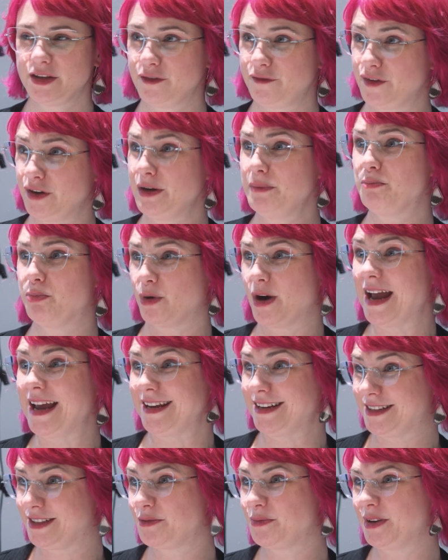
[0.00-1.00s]
They're very
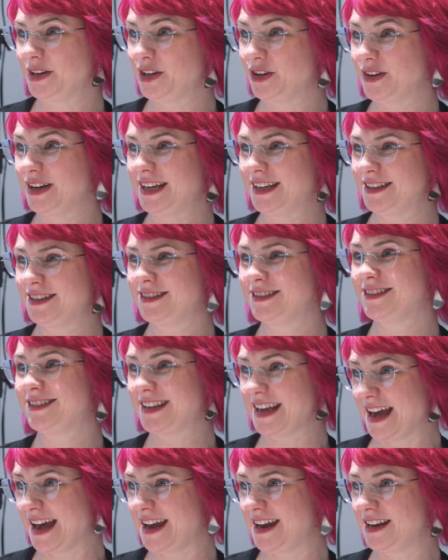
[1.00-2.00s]
bright when you're
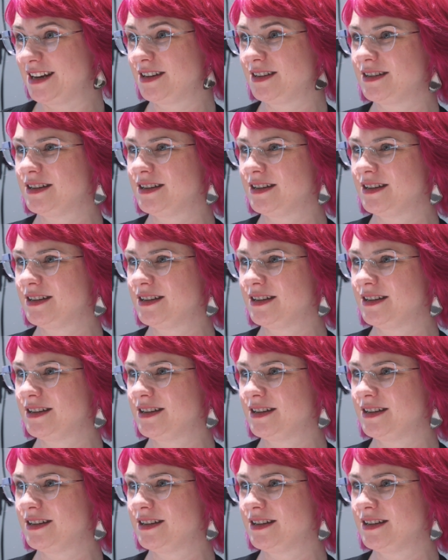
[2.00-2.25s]
inside.